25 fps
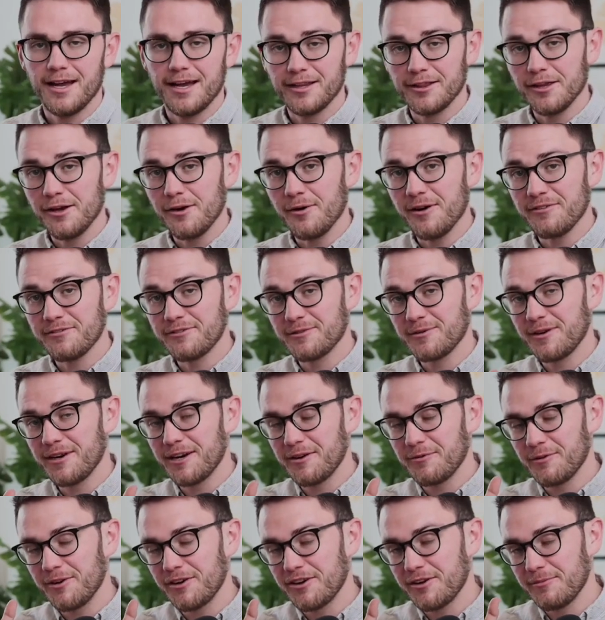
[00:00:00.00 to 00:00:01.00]
Hello, everyone, and
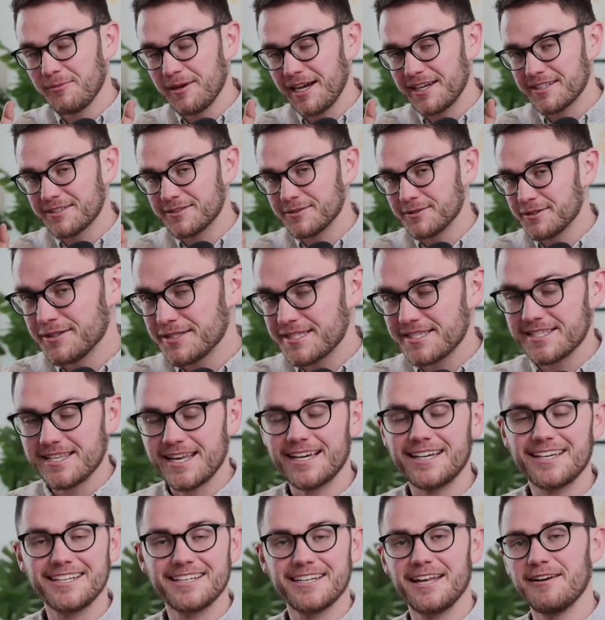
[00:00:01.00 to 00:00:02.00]
welcome back to the
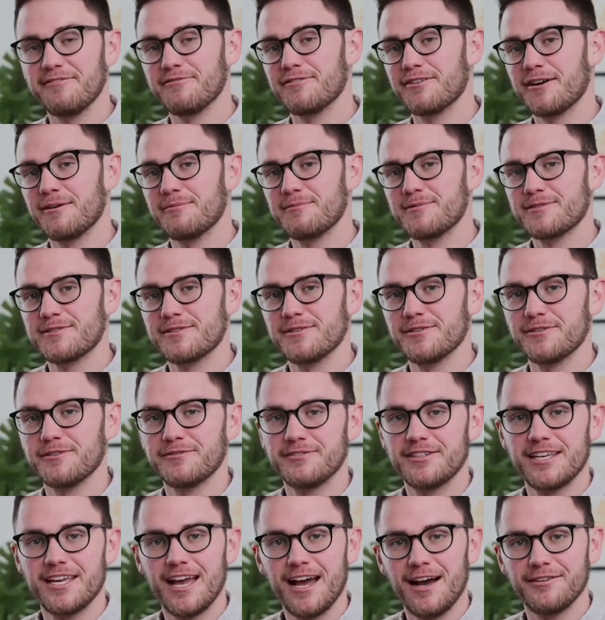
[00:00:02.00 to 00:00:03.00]
second ever episode of
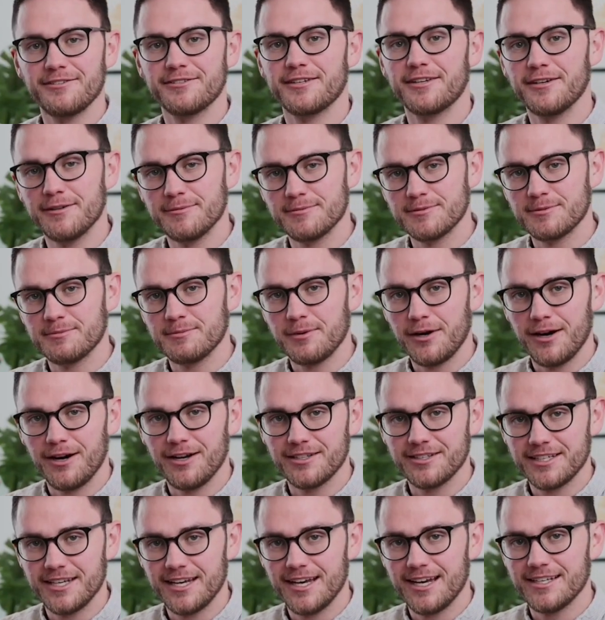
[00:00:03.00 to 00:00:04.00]
the Outcomes
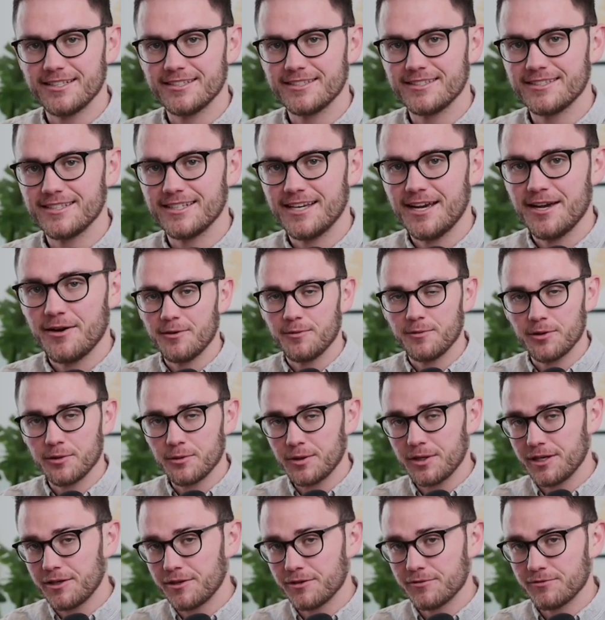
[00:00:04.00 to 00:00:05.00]
Podcast, where we
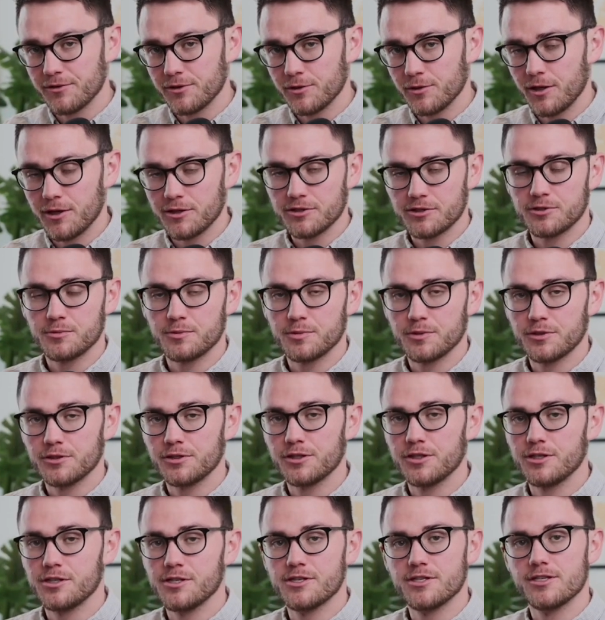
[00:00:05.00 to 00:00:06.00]
interview
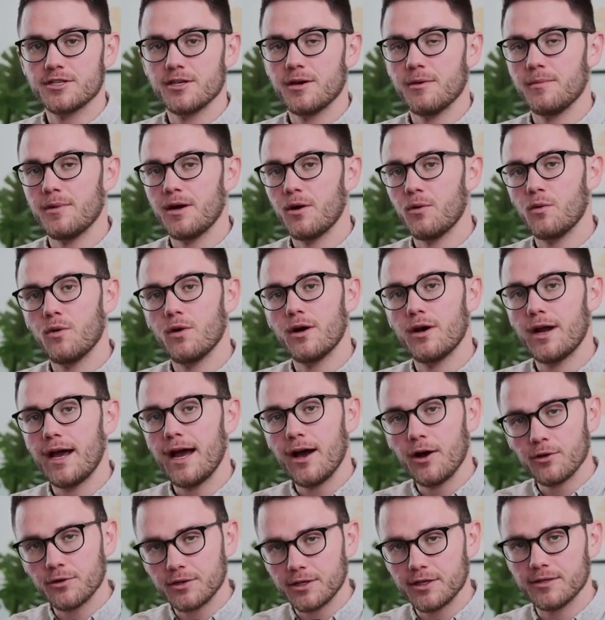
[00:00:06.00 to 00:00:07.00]
entrepreneurs about what
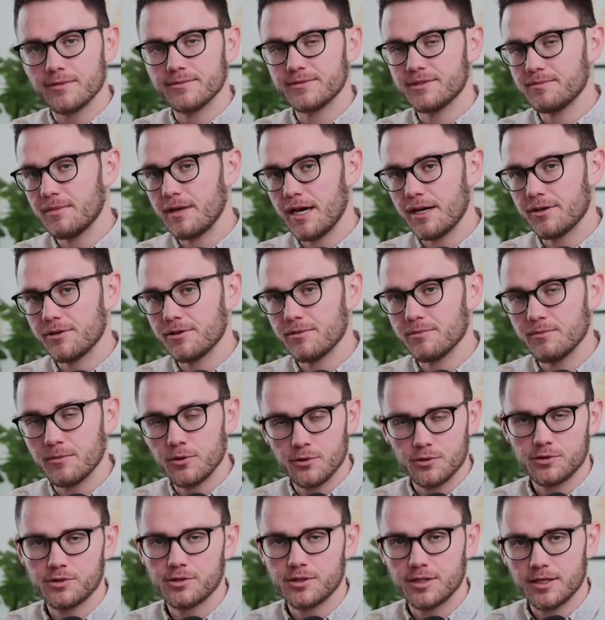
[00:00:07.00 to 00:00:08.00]
outcomes matter the
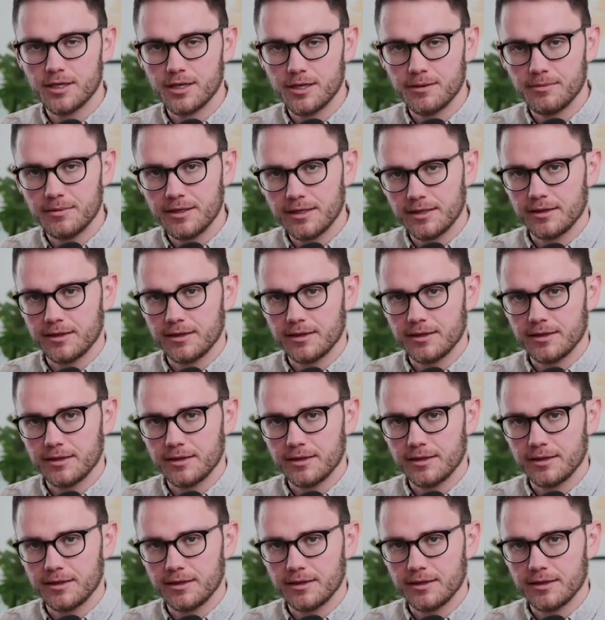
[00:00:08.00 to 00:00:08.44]
most to them in